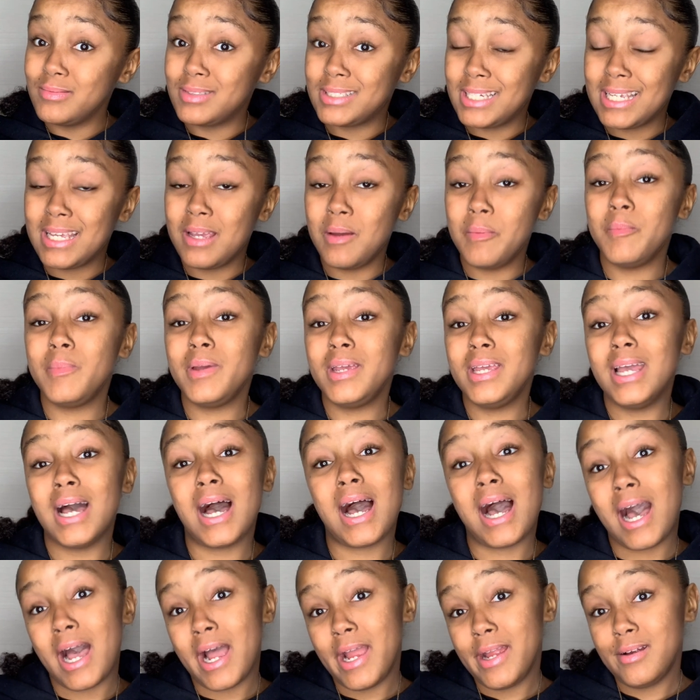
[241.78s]
it can be
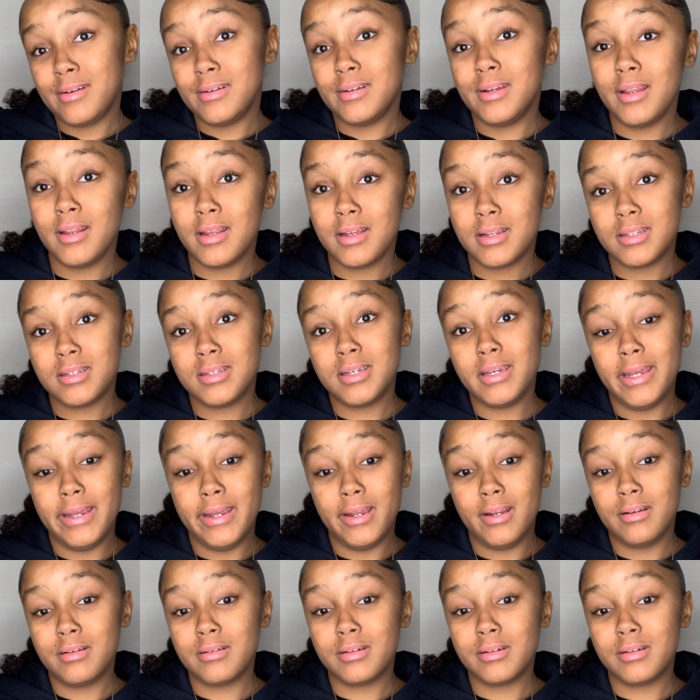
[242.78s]
higher than a 10,